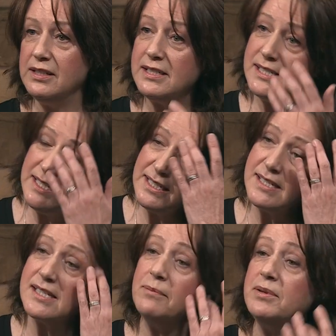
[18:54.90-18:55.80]
seeing
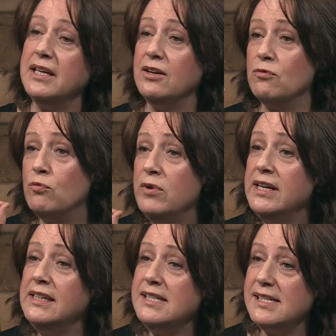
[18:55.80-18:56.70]
something,
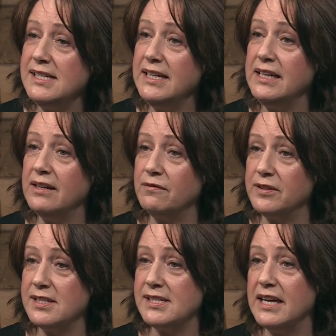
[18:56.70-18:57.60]
really seeing it for
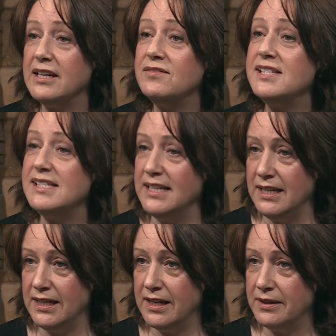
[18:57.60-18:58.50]
the sake of
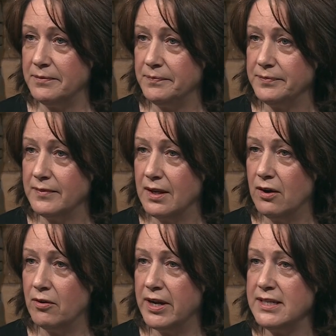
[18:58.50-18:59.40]
seeing it.
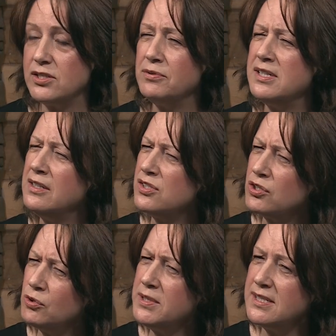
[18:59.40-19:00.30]
All right? So it's an
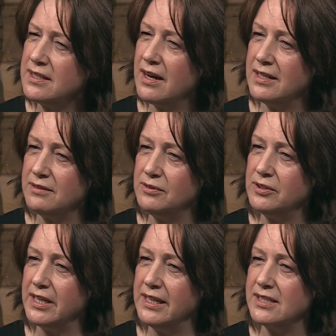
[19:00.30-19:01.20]
exquisite kind of
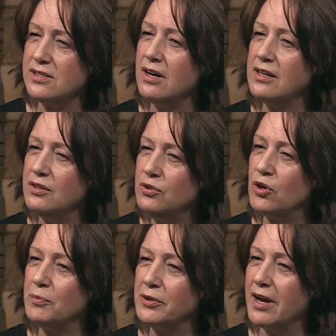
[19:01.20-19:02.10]
looking. It's not a
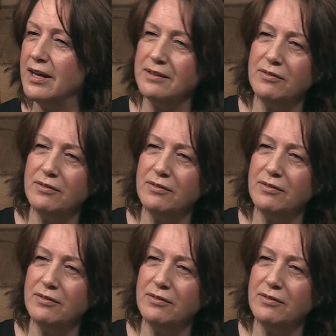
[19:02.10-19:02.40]
normal kind of,